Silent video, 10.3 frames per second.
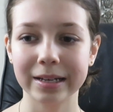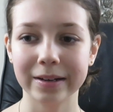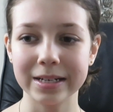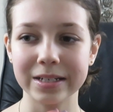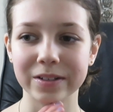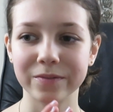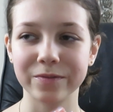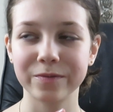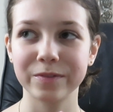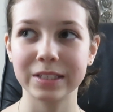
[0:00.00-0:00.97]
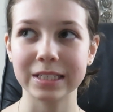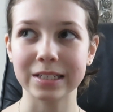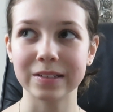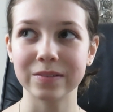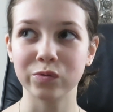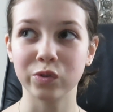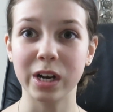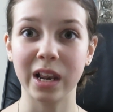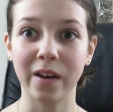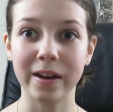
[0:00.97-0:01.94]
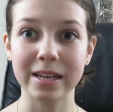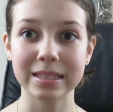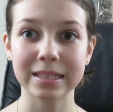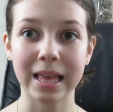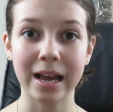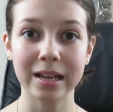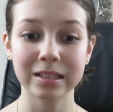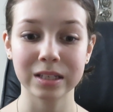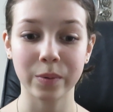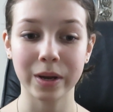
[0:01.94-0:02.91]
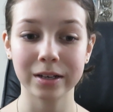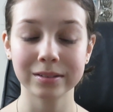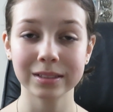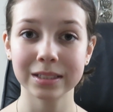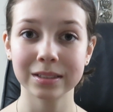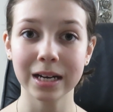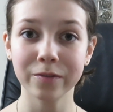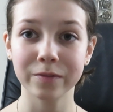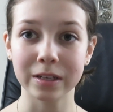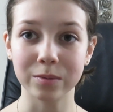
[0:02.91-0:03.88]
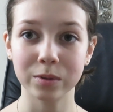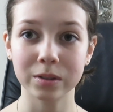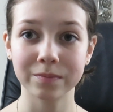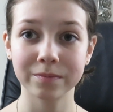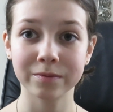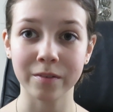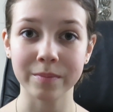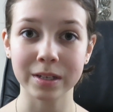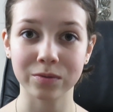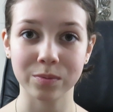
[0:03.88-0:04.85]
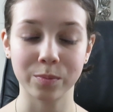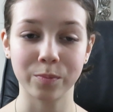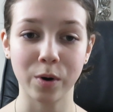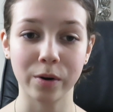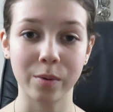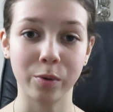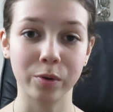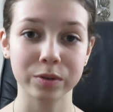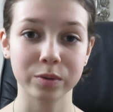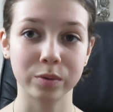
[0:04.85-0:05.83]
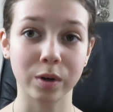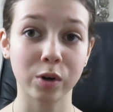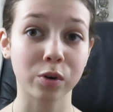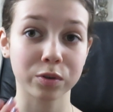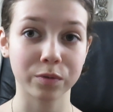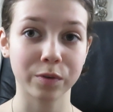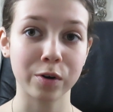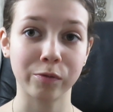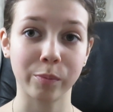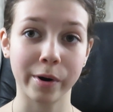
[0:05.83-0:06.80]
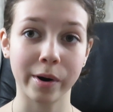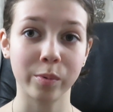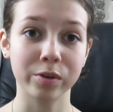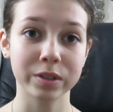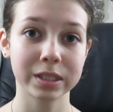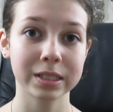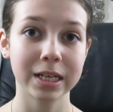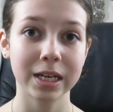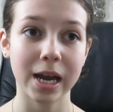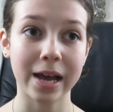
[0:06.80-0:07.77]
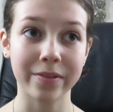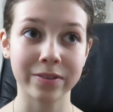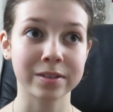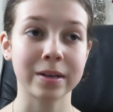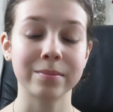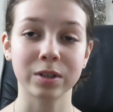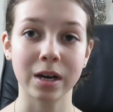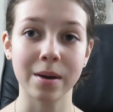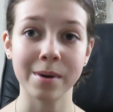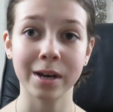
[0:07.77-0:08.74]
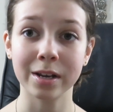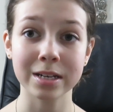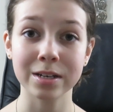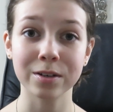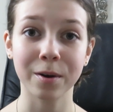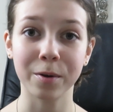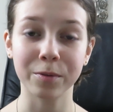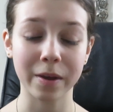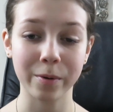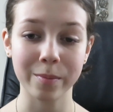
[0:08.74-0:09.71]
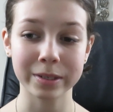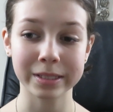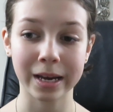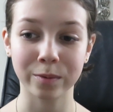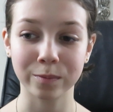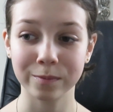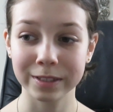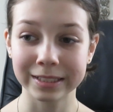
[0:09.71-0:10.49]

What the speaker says: kind of didn't realise that Zoella and Alfie were 5 minutes from where I was, or across the road from where I was at the same time, and I didn't know that they were in my town.